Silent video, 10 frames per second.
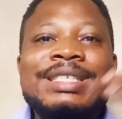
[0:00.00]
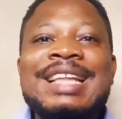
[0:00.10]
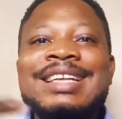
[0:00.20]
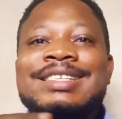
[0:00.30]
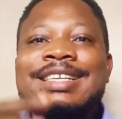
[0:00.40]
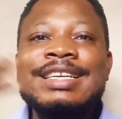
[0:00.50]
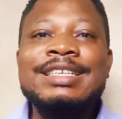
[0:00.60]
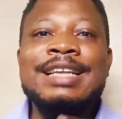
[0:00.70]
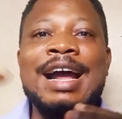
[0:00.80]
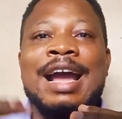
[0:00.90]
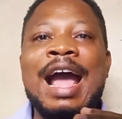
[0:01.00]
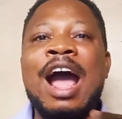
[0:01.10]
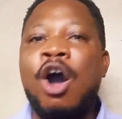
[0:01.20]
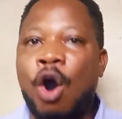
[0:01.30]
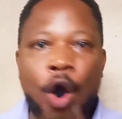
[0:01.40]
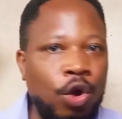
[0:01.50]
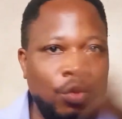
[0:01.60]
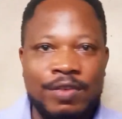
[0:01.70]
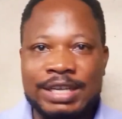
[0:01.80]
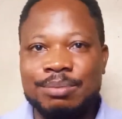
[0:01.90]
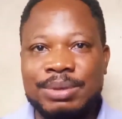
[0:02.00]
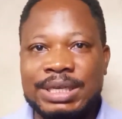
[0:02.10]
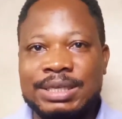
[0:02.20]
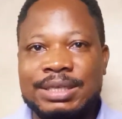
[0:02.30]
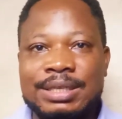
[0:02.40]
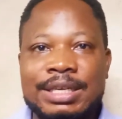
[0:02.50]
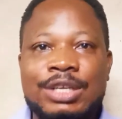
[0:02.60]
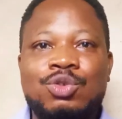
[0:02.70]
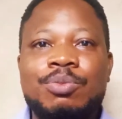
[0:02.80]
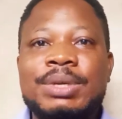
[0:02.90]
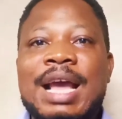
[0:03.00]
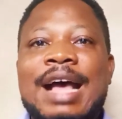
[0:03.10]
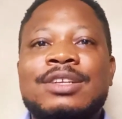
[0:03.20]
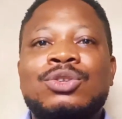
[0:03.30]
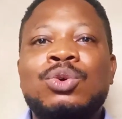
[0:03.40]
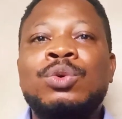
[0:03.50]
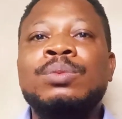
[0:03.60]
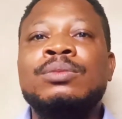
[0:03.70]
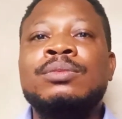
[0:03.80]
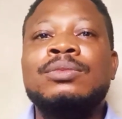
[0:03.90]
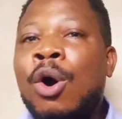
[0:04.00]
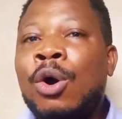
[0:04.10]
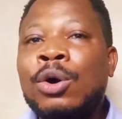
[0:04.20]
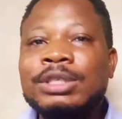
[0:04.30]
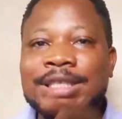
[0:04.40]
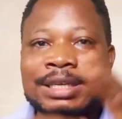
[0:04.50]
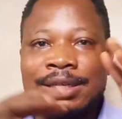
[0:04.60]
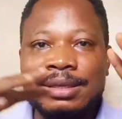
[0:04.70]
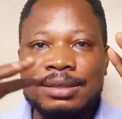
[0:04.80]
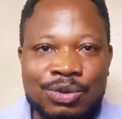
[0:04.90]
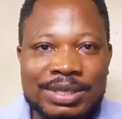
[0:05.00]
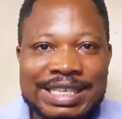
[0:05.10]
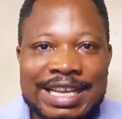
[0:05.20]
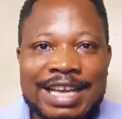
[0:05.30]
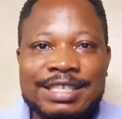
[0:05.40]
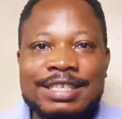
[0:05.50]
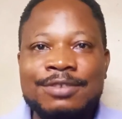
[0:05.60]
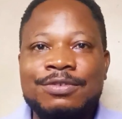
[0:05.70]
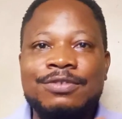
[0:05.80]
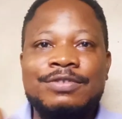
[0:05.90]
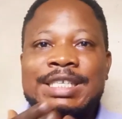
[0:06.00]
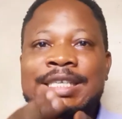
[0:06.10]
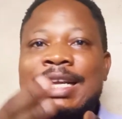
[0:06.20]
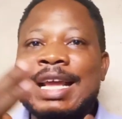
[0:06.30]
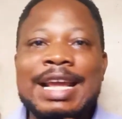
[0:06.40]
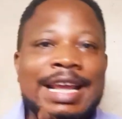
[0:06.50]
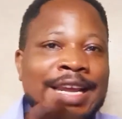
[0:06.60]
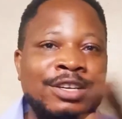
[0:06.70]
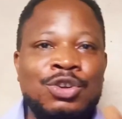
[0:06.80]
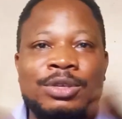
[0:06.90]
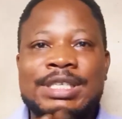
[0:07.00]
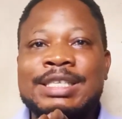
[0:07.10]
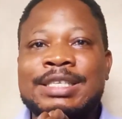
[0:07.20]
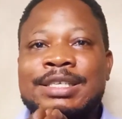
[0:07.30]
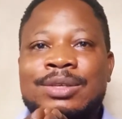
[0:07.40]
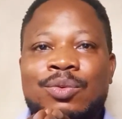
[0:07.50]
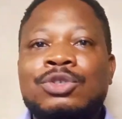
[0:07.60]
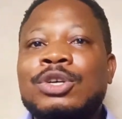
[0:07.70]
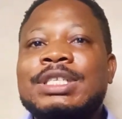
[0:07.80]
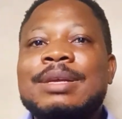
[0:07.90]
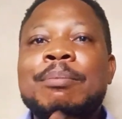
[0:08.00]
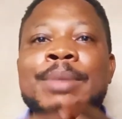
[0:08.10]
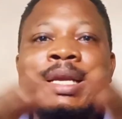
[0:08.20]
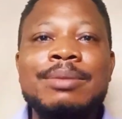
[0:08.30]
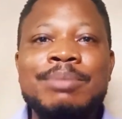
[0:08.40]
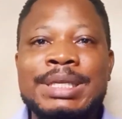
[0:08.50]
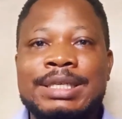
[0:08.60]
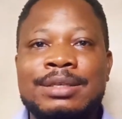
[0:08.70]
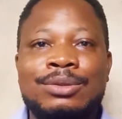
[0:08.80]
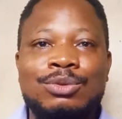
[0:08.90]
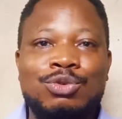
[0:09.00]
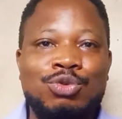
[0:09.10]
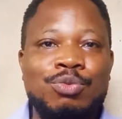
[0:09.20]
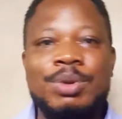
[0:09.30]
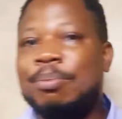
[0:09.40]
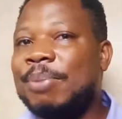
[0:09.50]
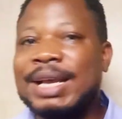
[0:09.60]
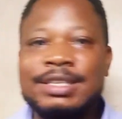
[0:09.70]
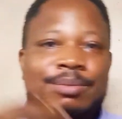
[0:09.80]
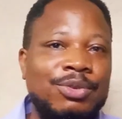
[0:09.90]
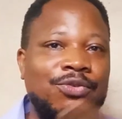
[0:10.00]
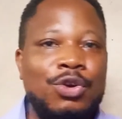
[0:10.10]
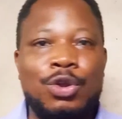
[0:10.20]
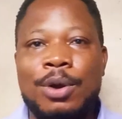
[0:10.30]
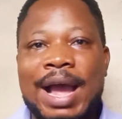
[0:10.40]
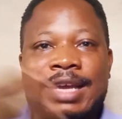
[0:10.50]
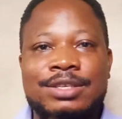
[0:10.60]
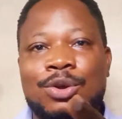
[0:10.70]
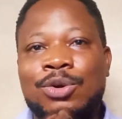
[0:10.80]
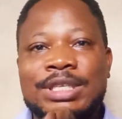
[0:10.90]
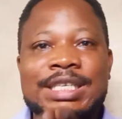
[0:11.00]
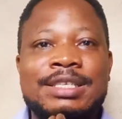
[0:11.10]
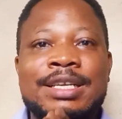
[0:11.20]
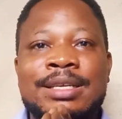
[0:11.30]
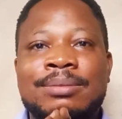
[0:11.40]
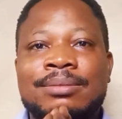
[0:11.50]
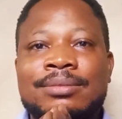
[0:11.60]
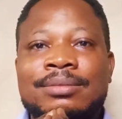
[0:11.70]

will start seeing that car all over the place. It will be as though all the Lexus ES350 in your city just made a meeting to be passing before your eyes on this day.